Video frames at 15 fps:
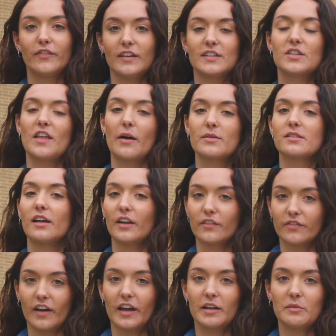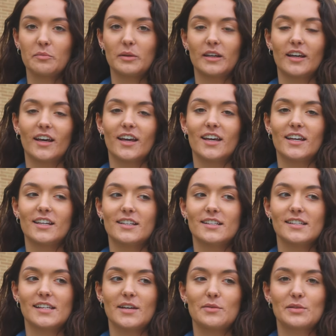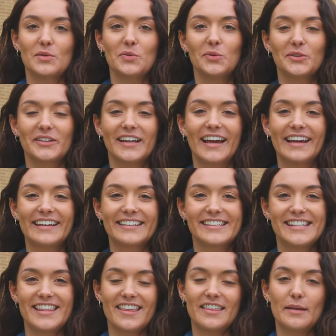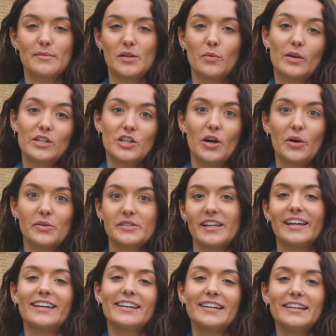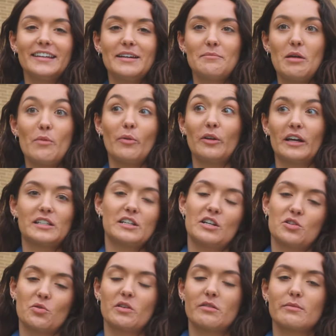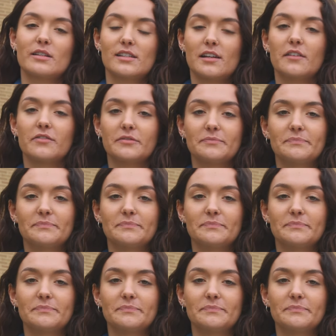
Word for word: And so that was a lot of fun because it was cool to like see the themes that we chose, like people get to enjoy them and stuff.